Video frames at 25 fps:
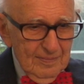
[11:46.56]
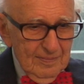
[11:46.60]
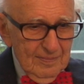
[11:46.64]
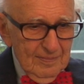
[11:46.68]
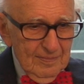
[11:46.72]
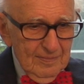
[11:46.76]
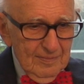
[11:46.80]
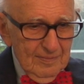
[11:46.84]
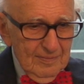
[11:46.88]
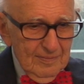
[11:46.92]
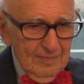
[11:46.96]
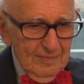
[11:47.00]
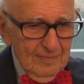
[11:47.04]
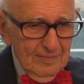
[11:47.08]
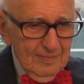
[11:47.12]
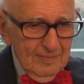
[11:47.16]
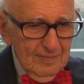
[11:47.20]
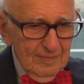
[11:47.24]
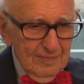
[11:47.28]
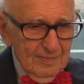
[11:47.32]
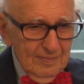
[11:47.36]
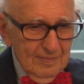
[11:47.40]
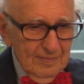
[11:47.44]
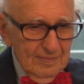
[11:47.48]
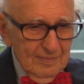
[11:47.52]

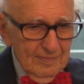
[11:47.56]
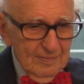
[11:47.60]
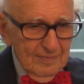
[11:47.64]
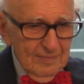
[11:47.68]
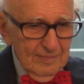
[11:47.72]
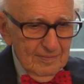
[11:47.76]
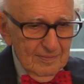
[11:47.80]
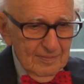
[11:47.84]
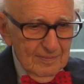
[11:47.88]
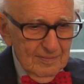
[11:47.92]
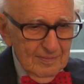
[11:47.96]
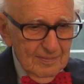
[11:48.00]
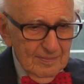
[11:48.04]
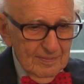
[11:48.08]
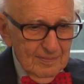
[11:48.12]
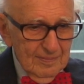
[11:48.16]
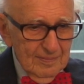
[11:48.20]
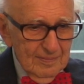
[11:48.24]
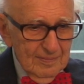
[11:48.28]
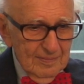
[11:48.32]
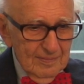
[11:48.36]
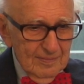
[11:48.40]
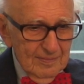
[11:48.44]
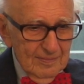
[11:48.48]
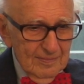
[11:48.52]

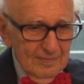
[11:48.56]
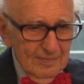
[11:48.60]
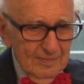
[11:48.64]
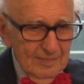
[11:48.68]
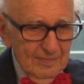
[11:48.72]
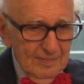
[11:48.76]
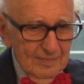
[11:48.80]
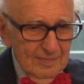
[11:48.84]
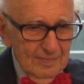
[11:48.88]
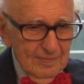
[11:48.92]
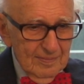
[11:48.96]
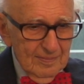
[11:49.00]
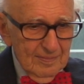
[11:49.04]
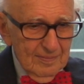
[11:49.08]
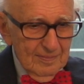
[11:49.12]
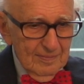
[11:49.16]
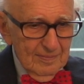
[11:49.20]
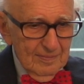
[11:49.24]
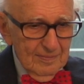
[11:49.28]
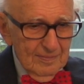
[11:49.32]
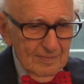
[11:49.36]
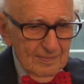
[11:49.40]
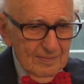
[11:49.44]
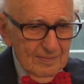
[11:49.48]
No words are spoken by the person on screen.